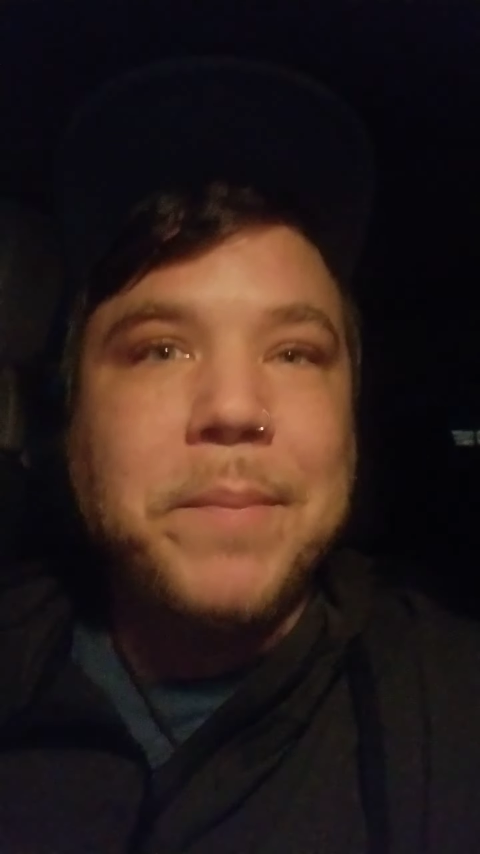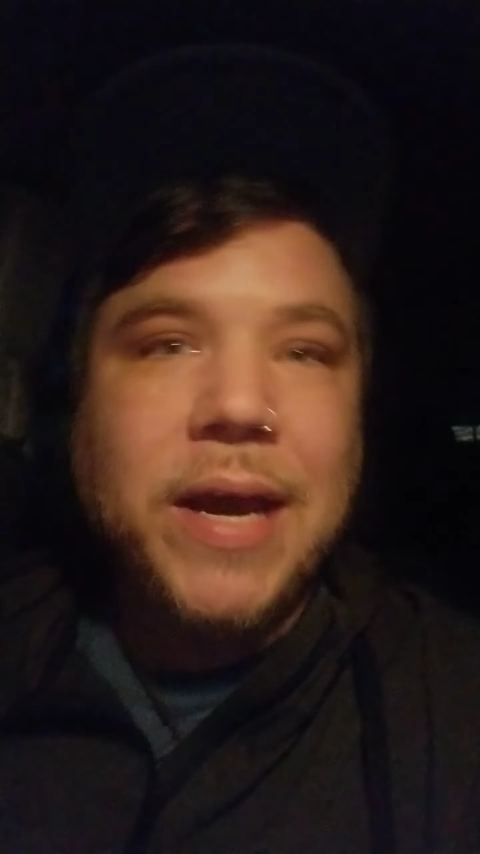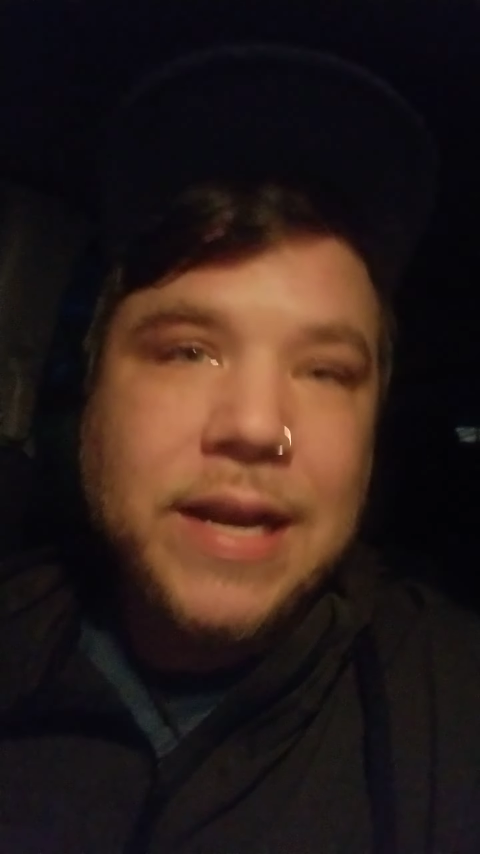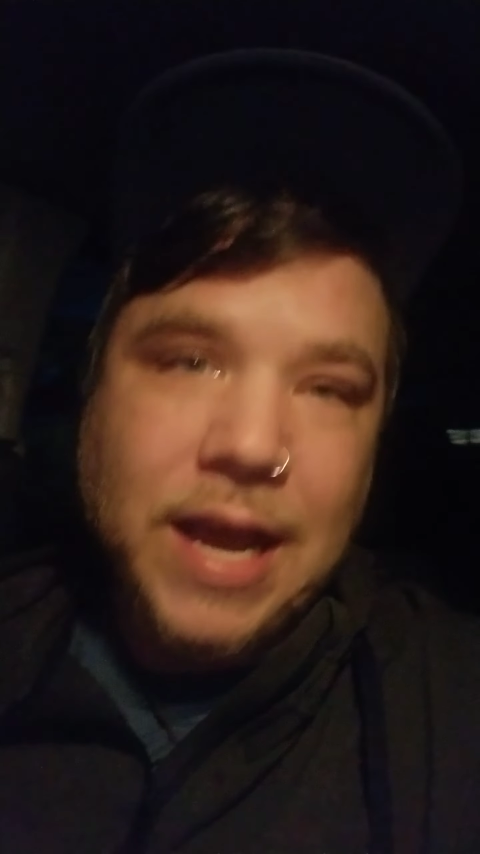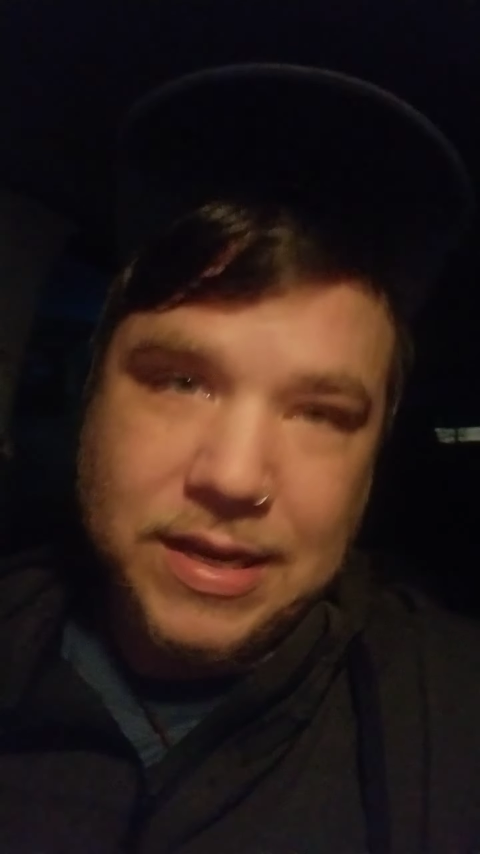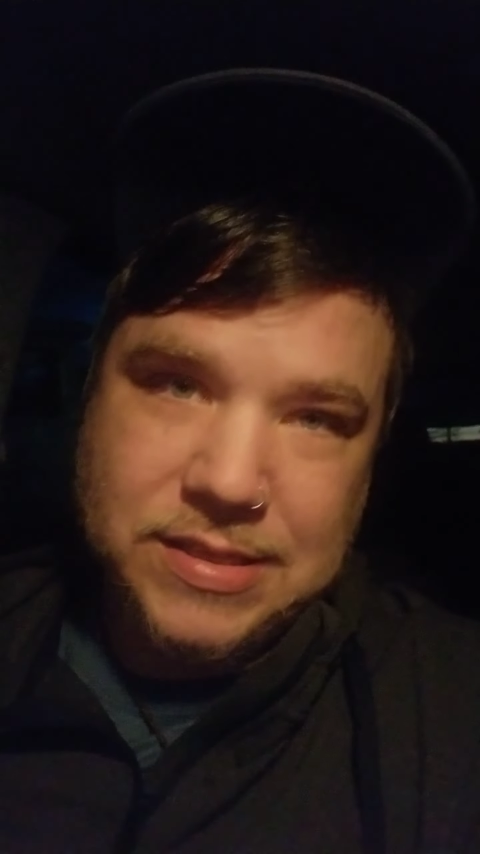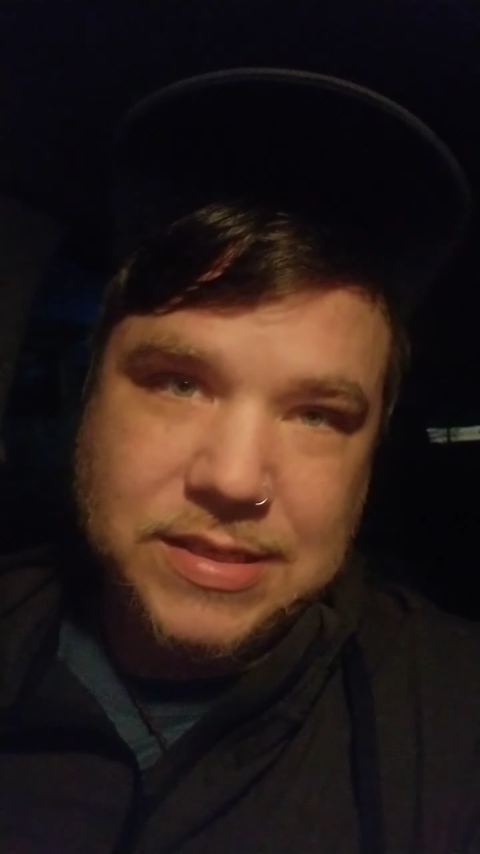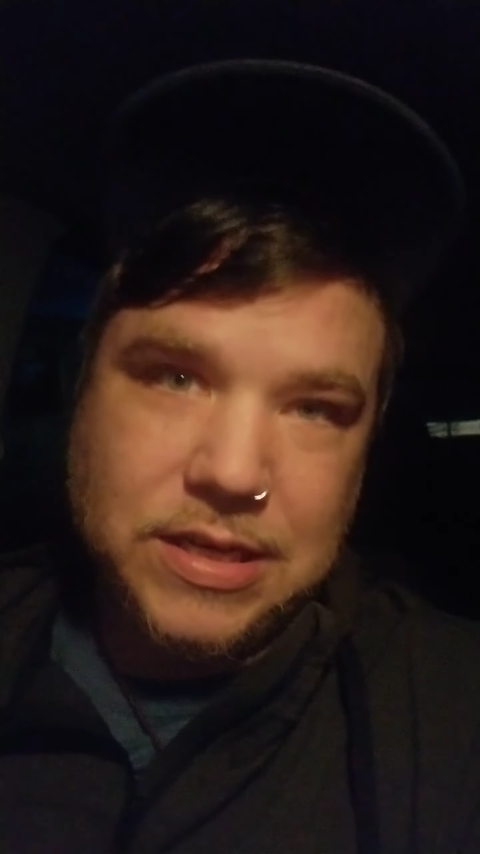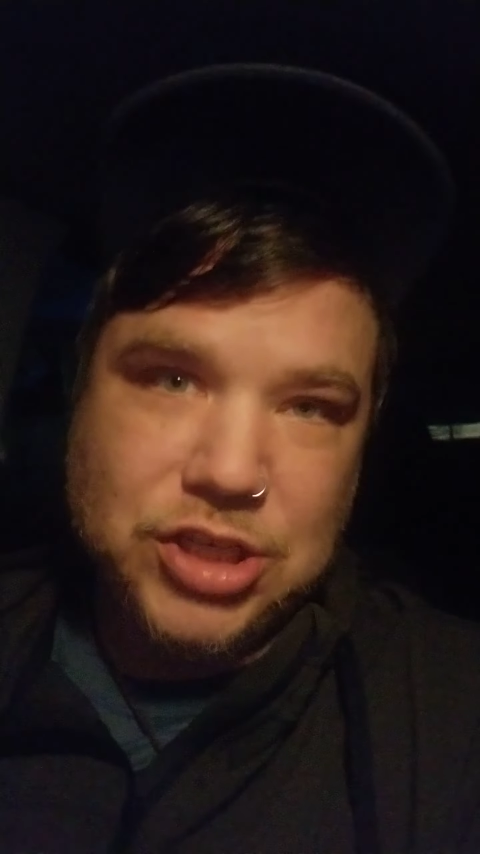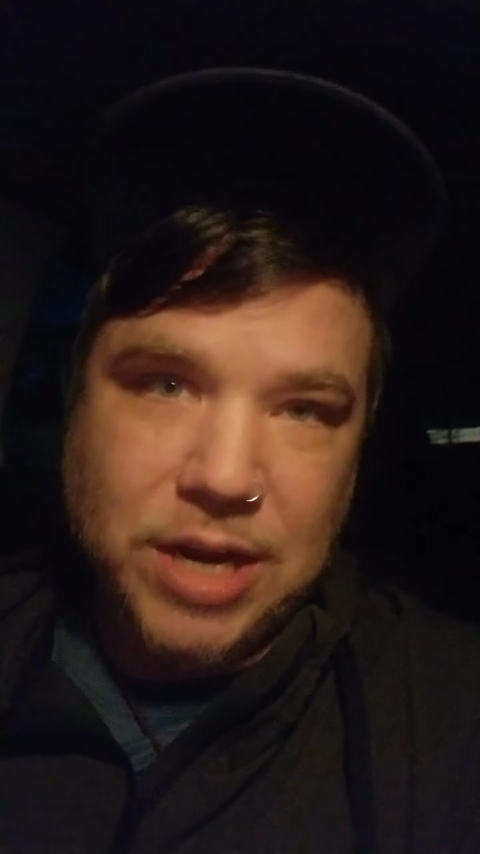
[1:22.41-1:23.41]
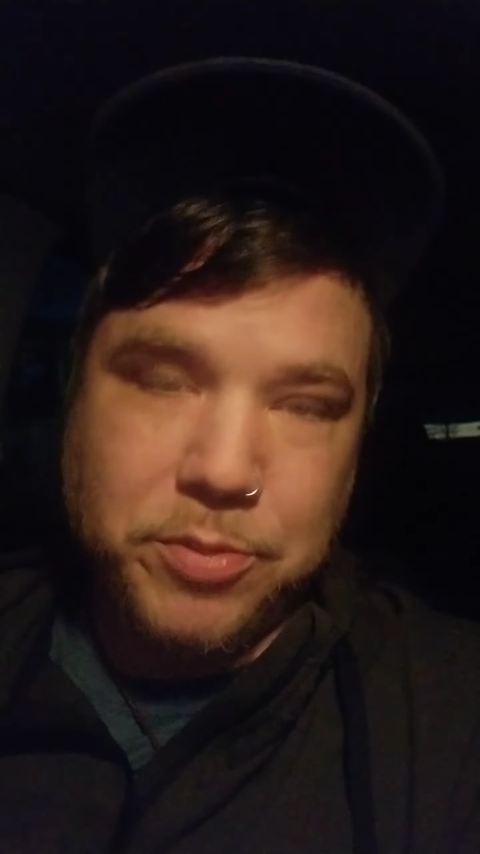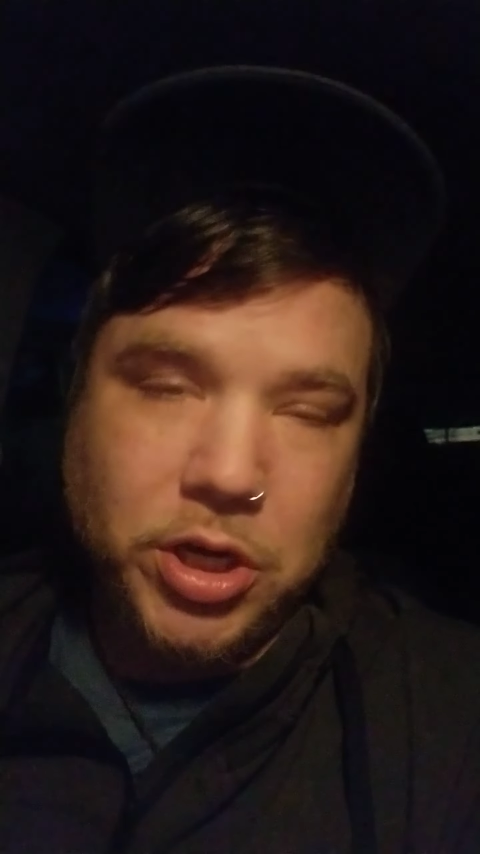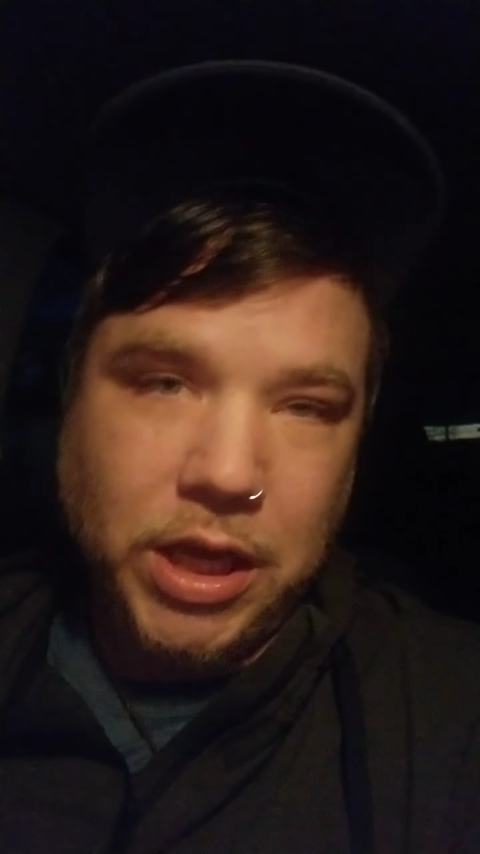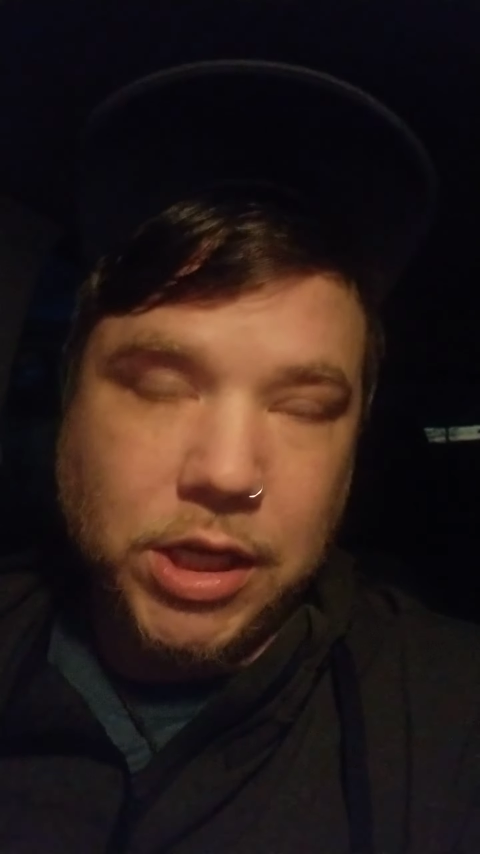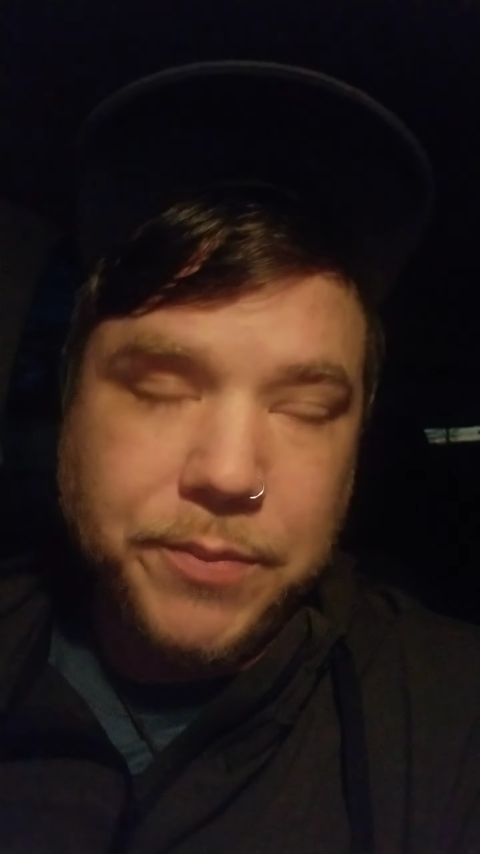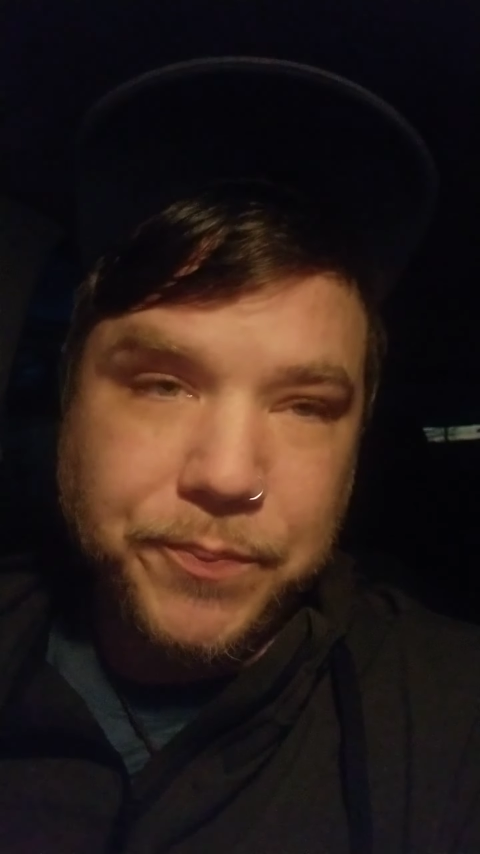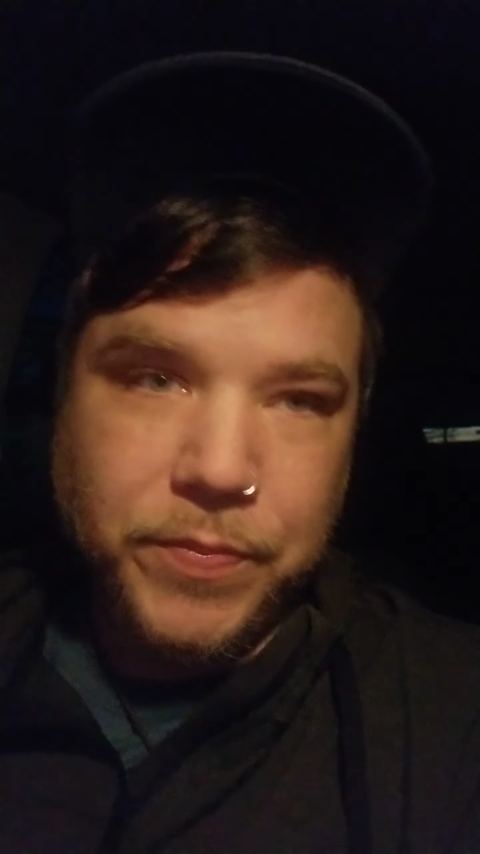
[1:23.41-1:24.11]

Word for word: my next Jeopardy.